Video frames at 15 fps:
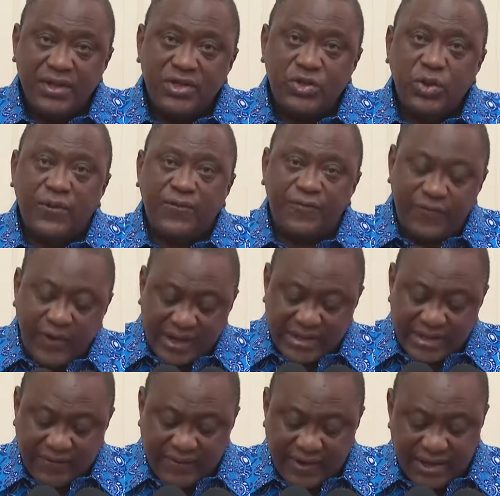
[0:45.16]
to
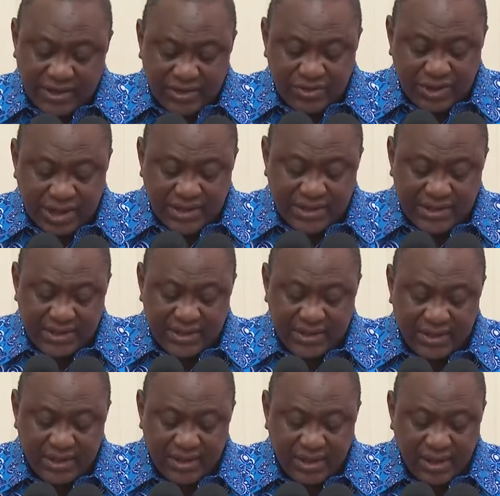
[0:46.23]
effectively
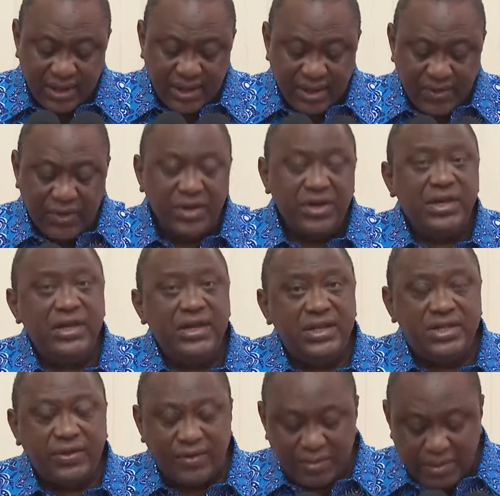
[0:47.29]
address the
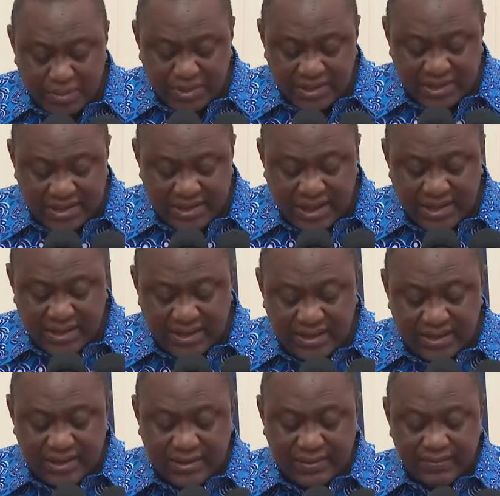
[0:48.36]
needs of the member
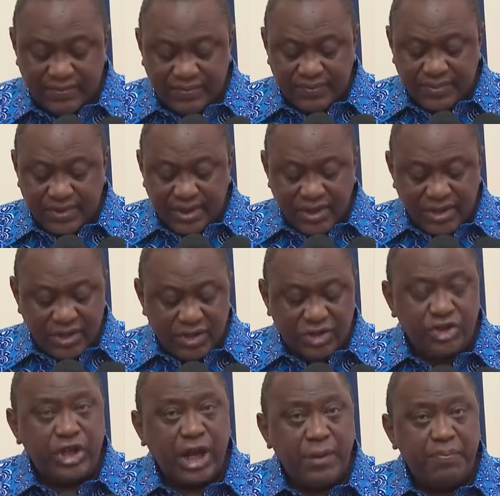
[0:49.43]
states,
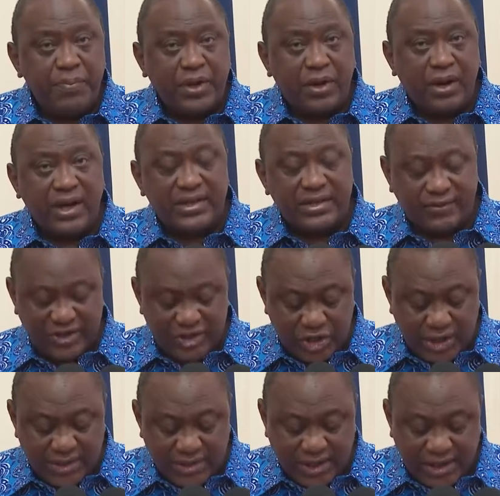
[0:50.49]
shape the collective
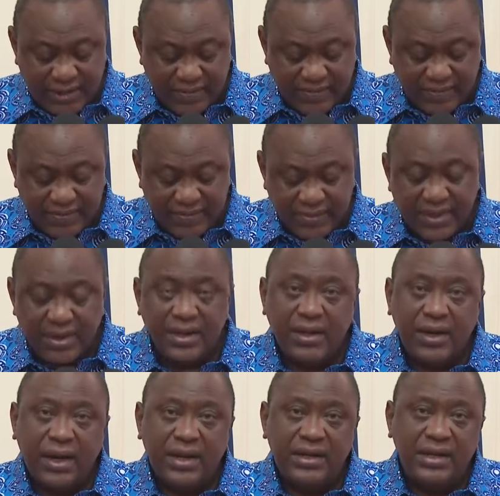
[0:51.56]
agenda,
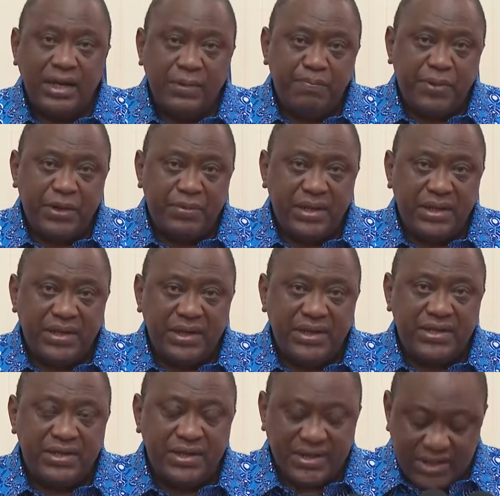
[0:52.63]
and implement
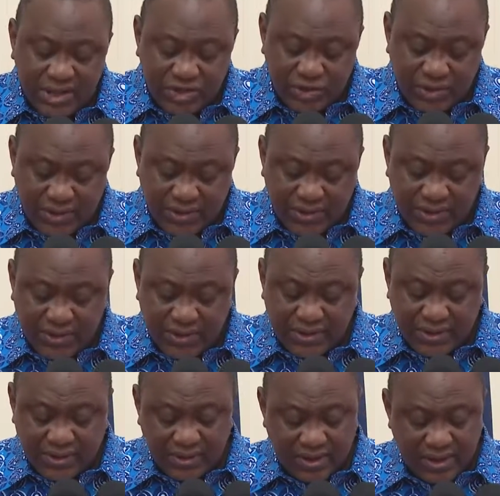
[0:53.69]
its
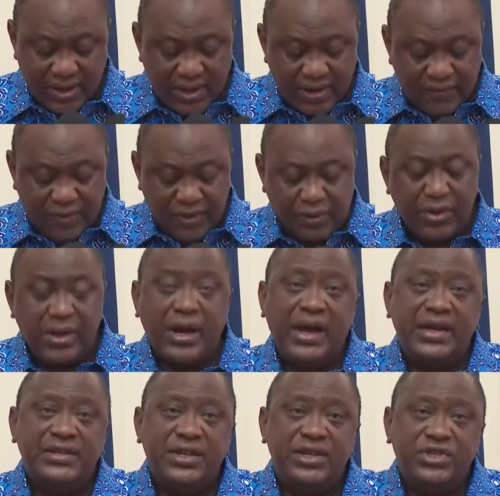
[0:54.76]
decisions for the
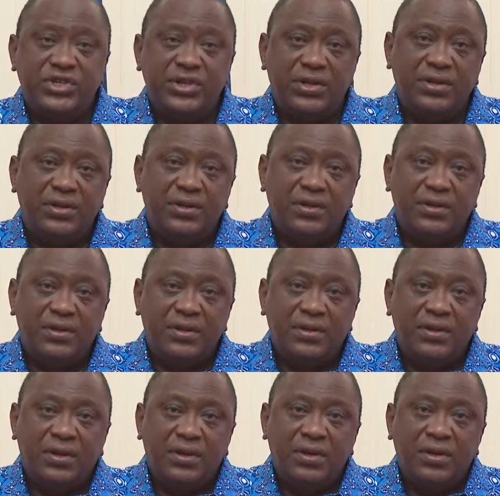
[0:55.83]
realization
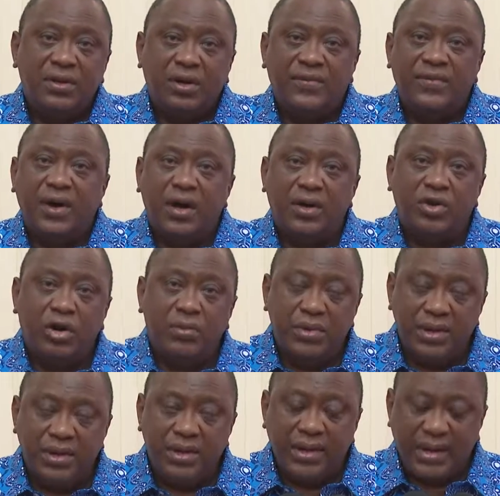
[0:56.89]
of our
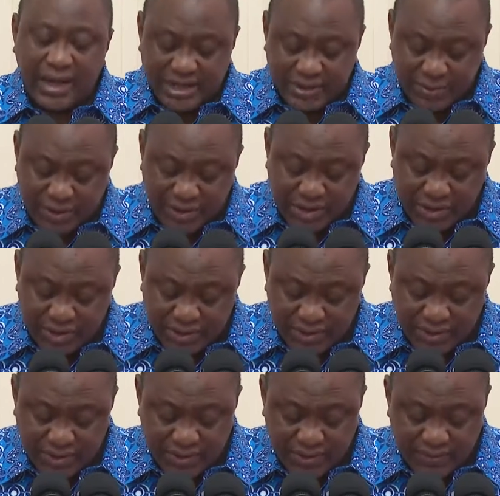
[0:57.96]
common
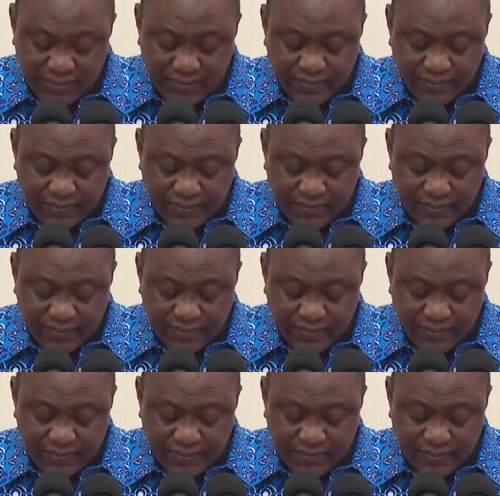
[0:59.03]
aspirations.